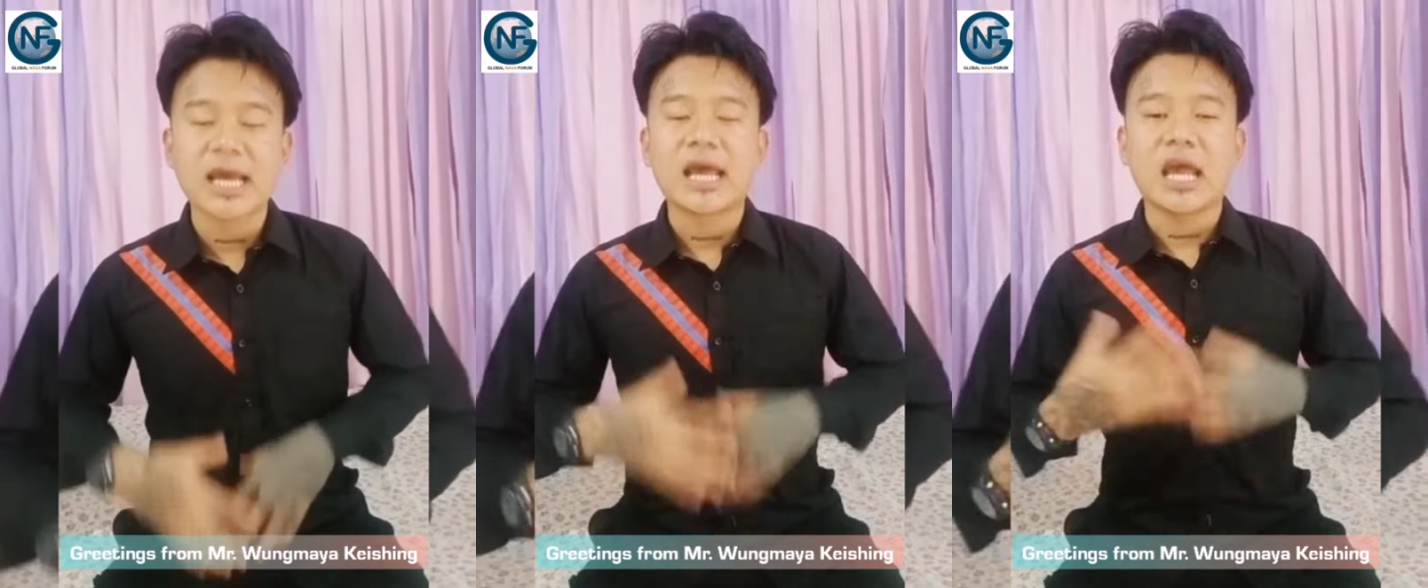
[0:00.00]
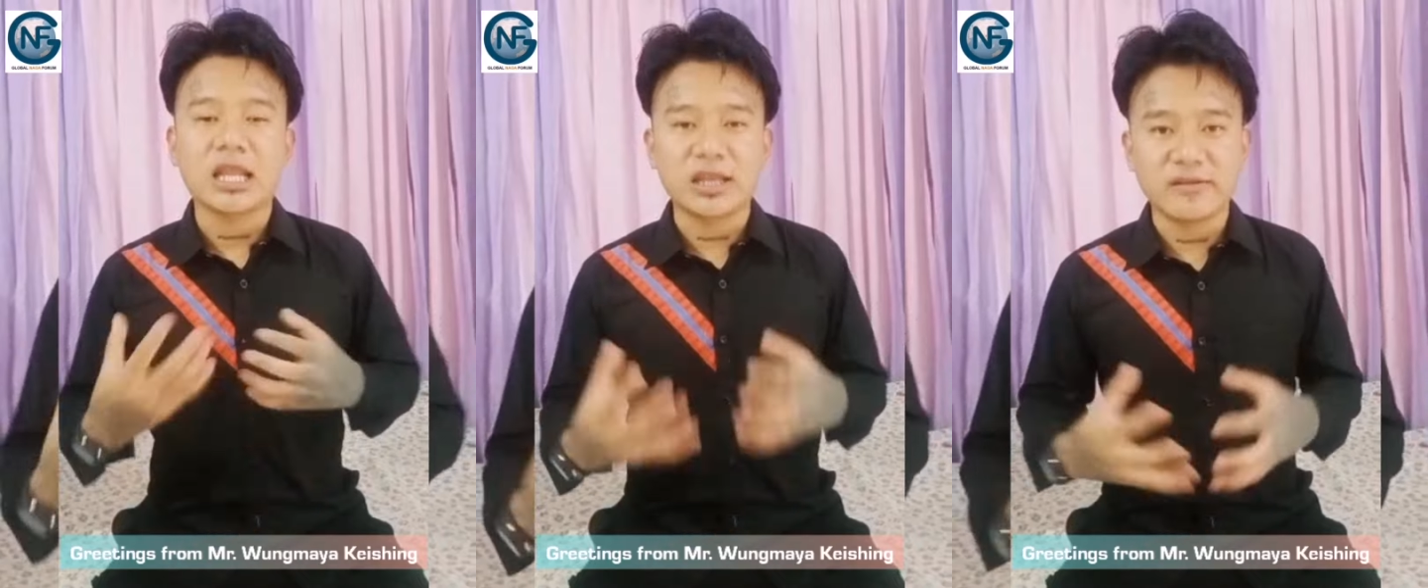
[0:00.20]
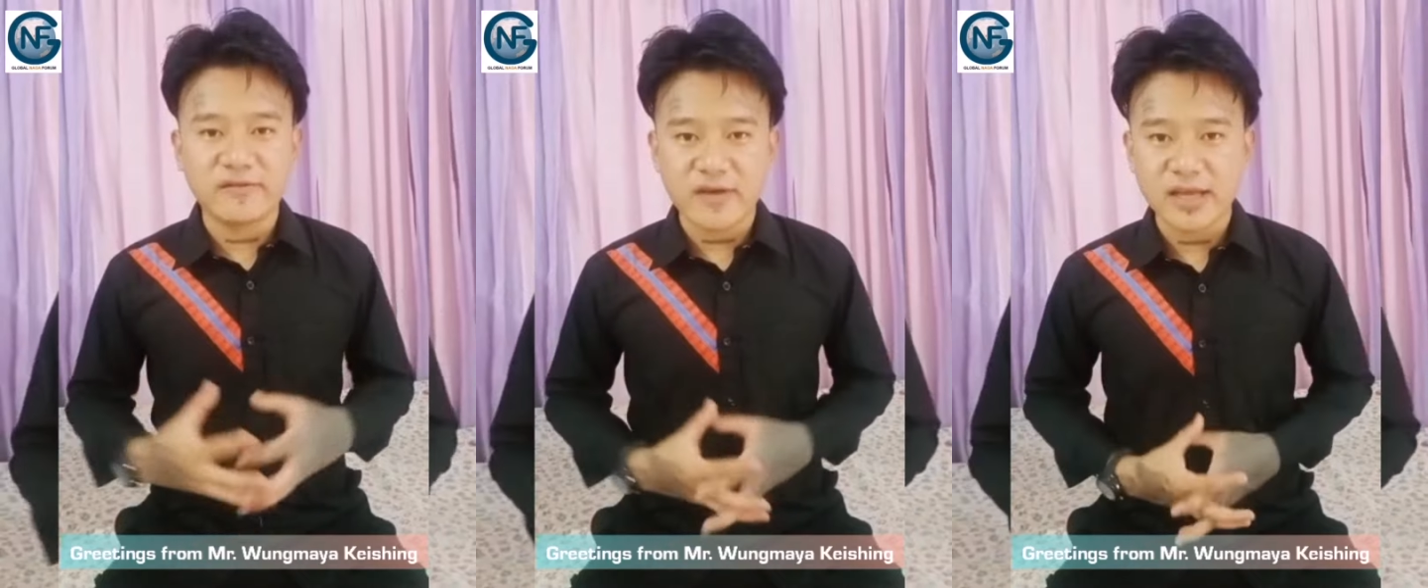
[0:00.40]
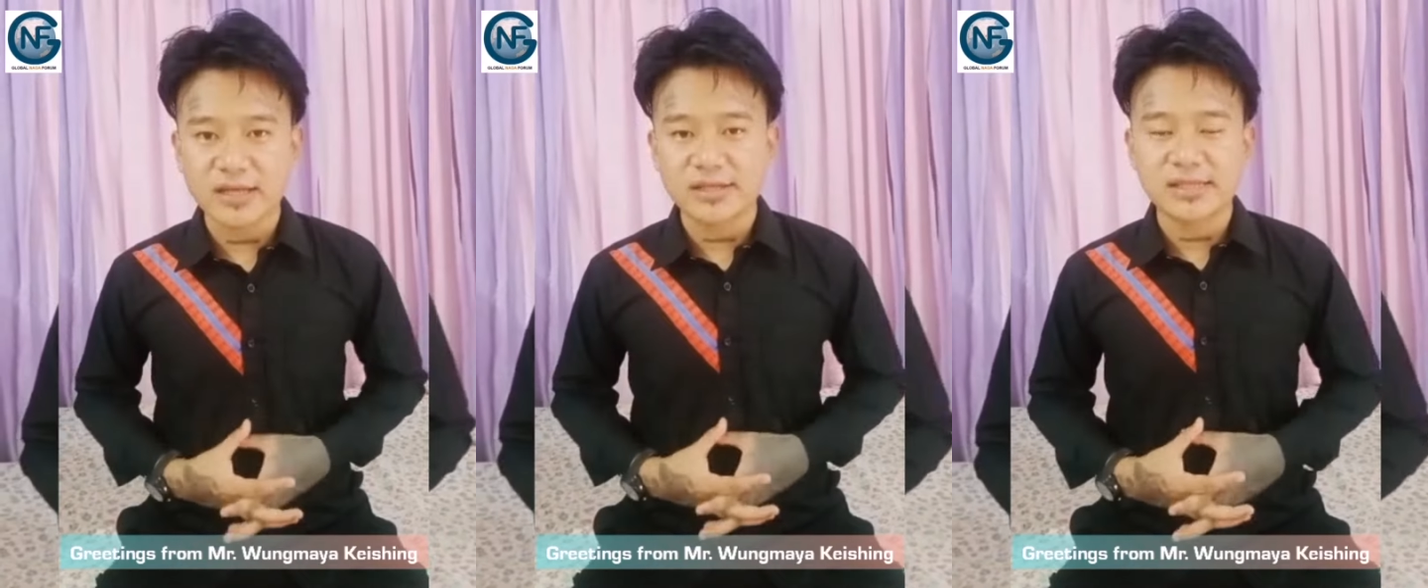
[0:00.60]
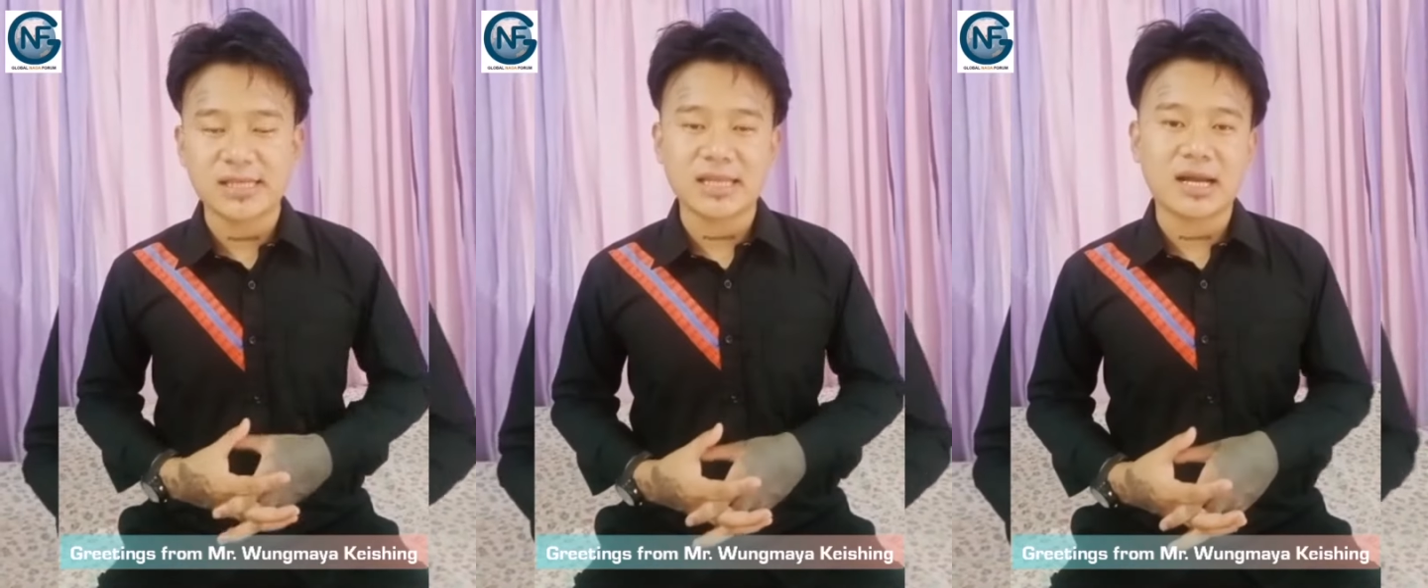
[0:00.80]
and
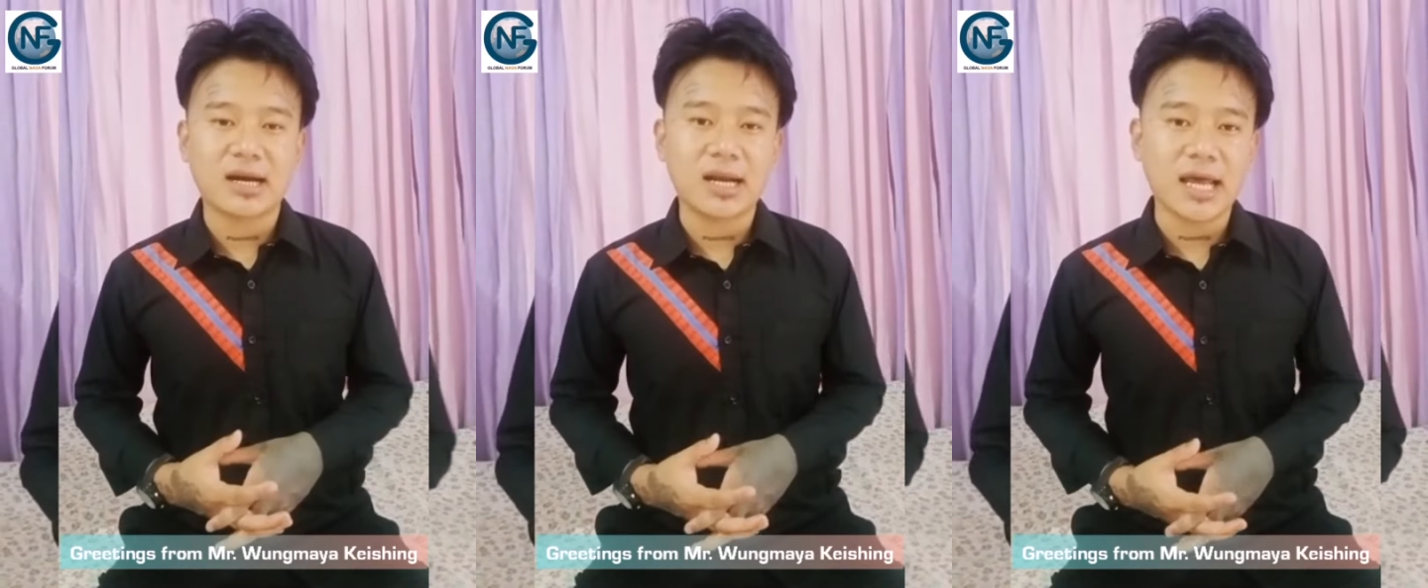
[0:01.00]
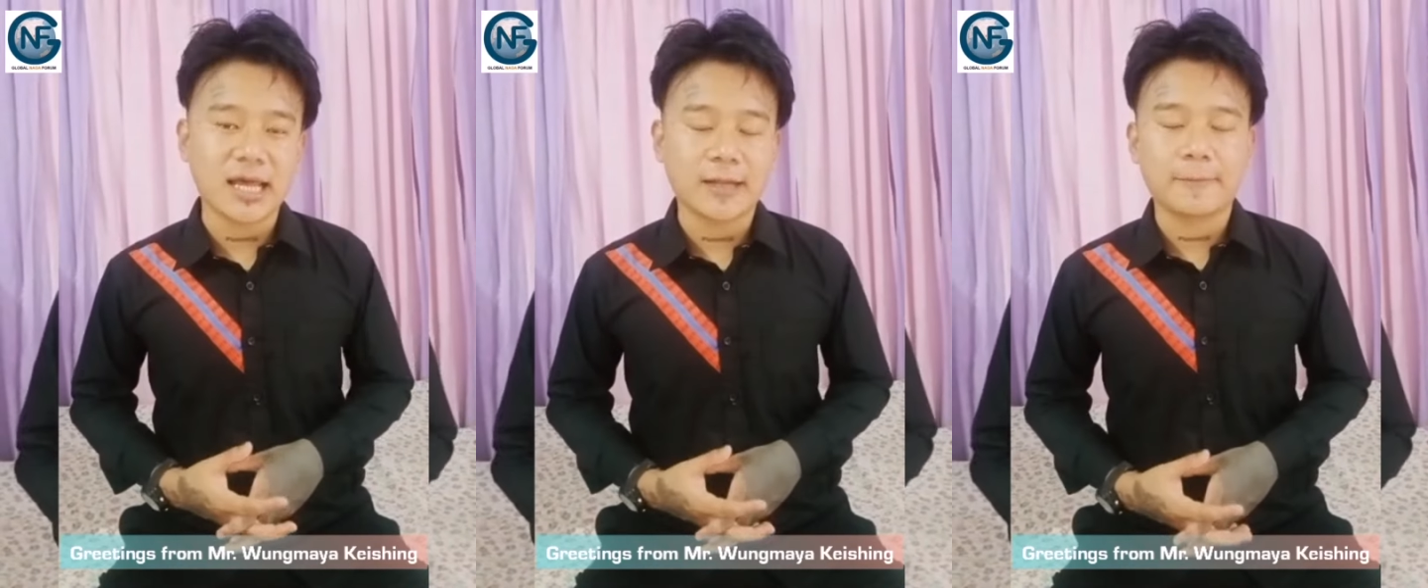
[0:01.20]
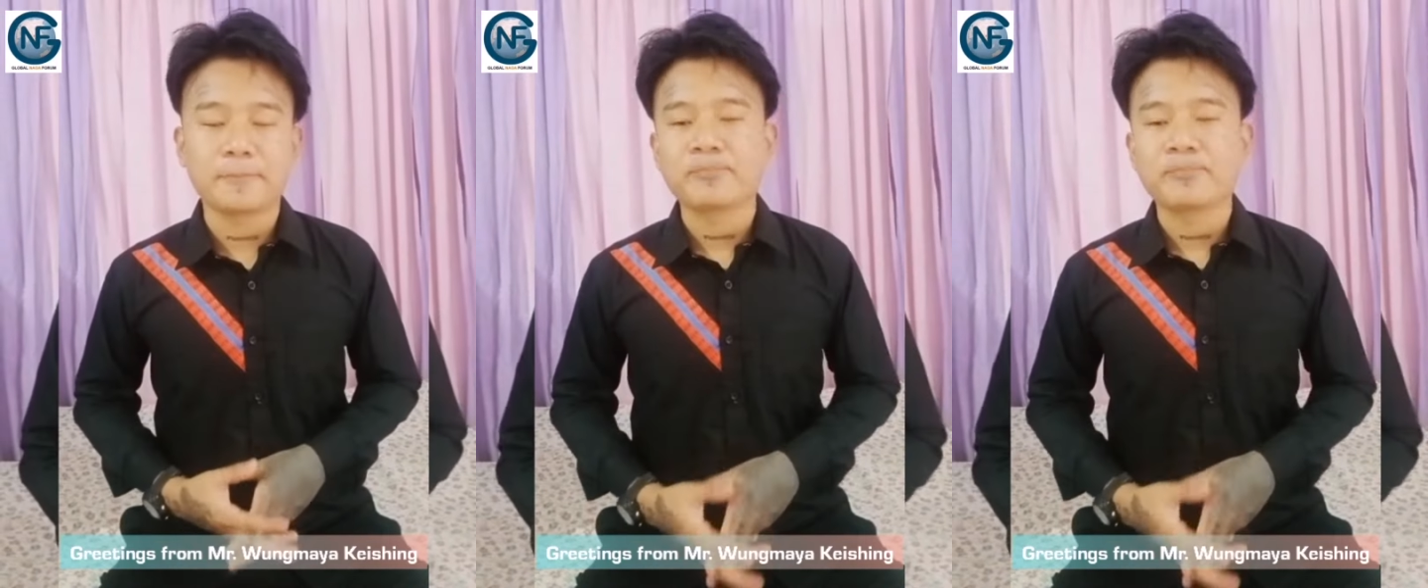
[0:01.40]
invaders in our land.